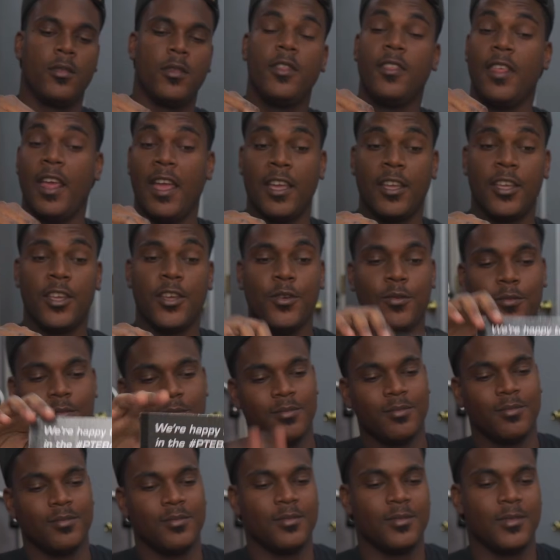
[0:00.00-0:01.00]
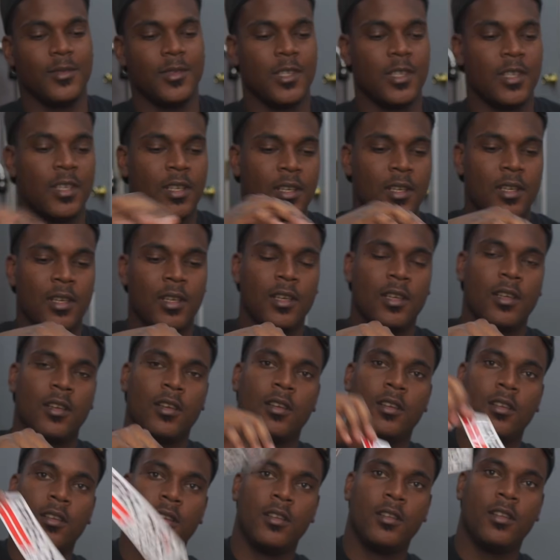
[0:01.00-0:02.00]
Thank you.
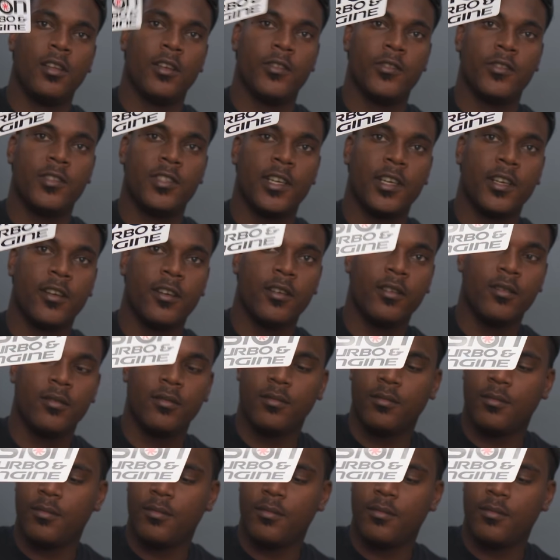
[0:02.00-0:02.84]
Another sticker.